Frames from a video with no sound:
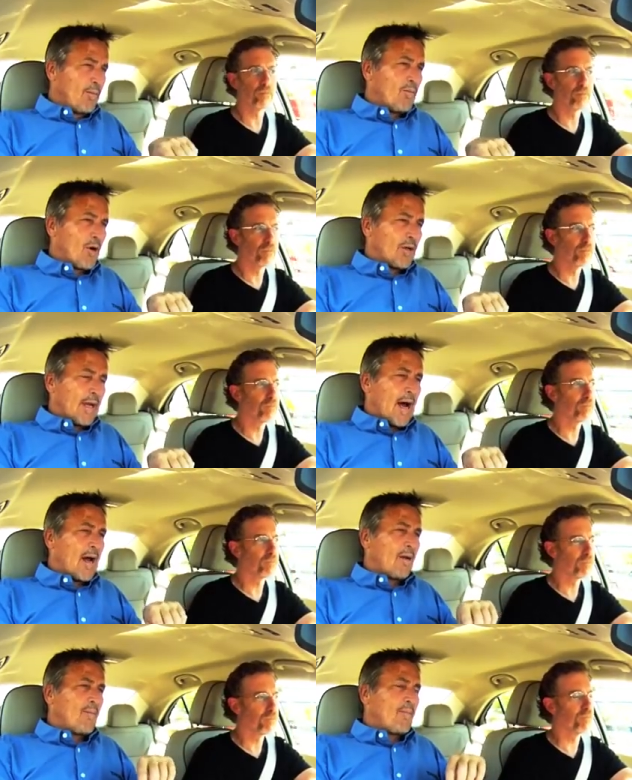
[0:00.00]
Speaker 1: rebroke
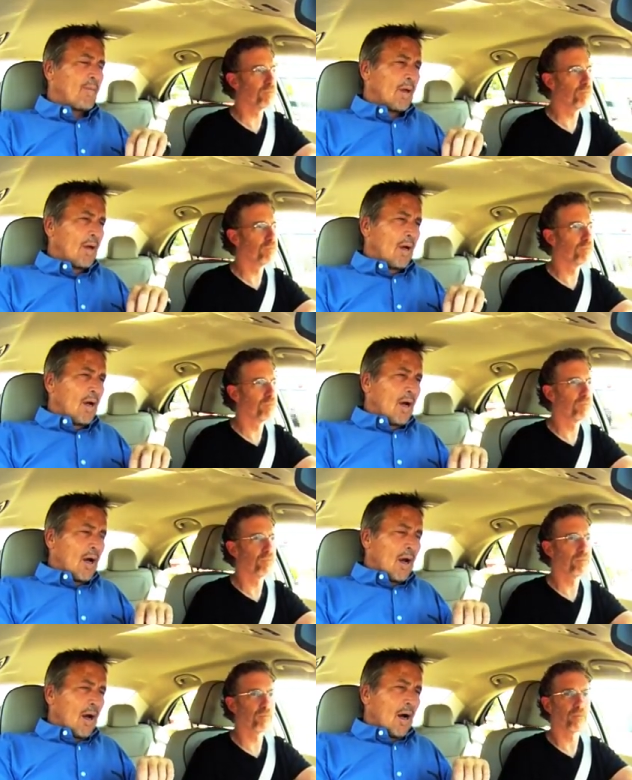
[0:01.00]
that.
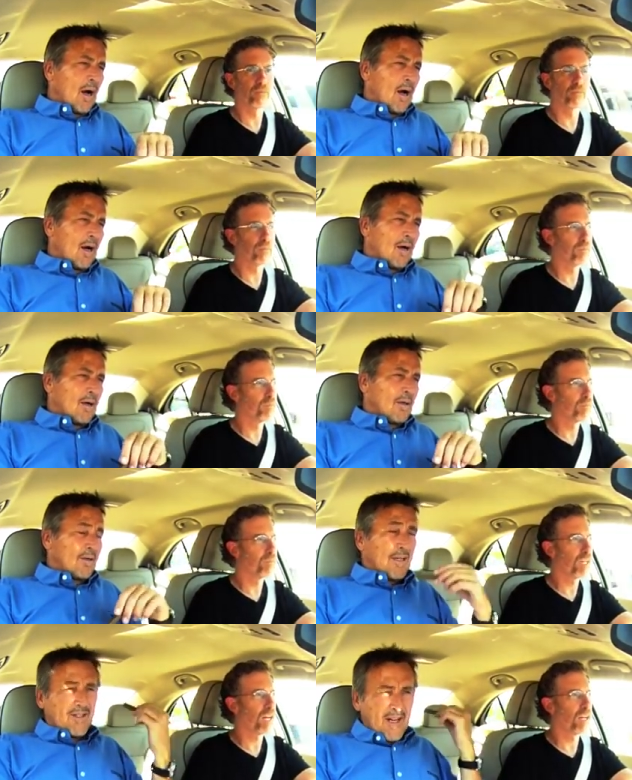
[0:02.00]
Mm-hmm.
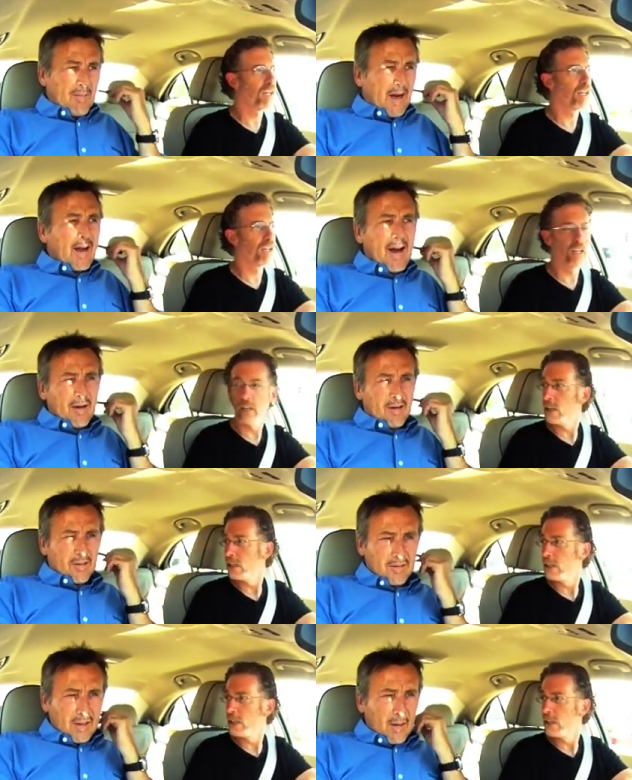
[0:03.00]
uh, they said my neck.
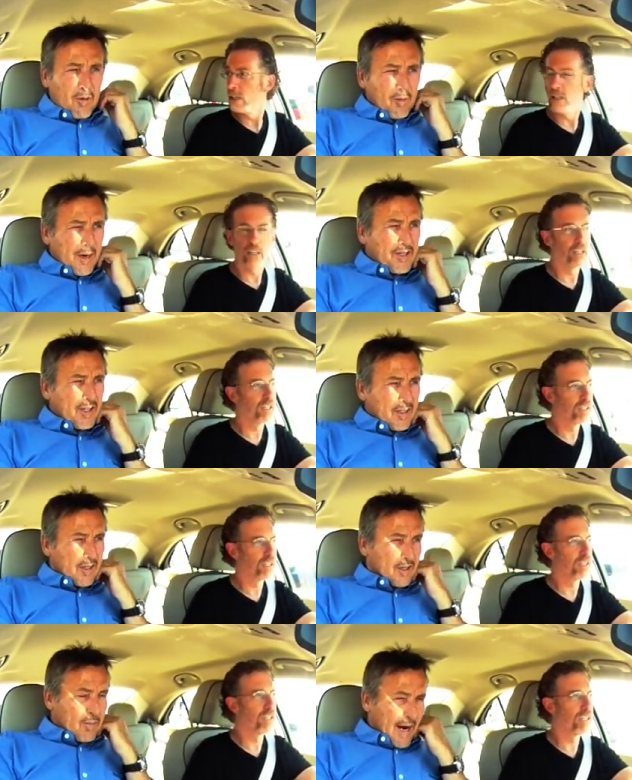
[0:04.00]
I broke my C
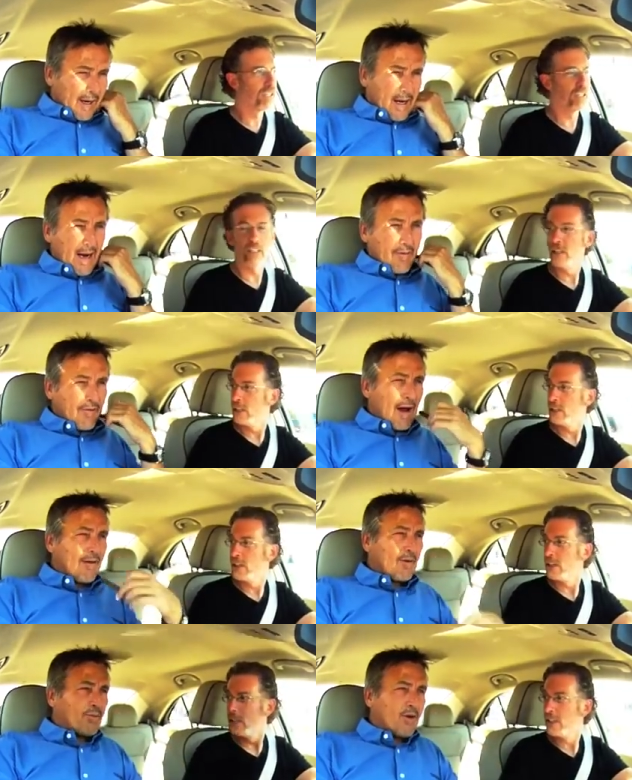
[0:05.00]
six back in
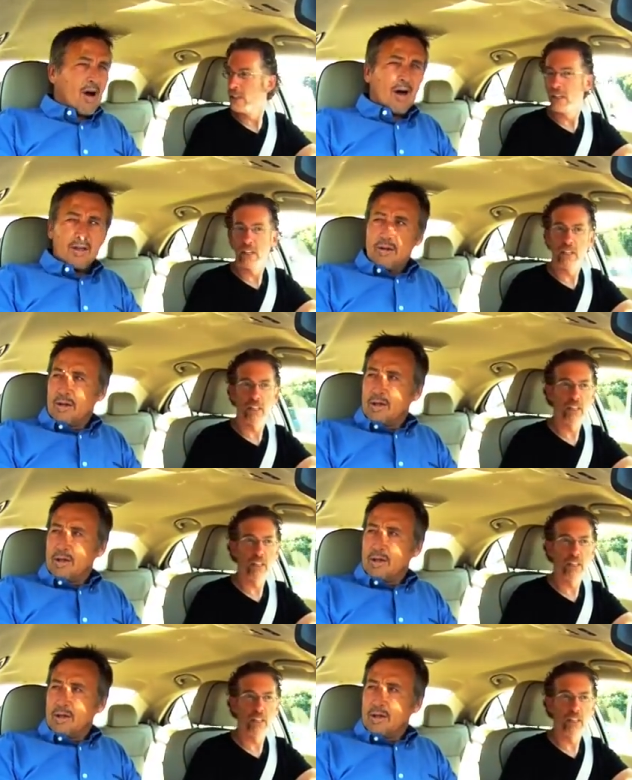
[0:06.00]
ninety-five in Prague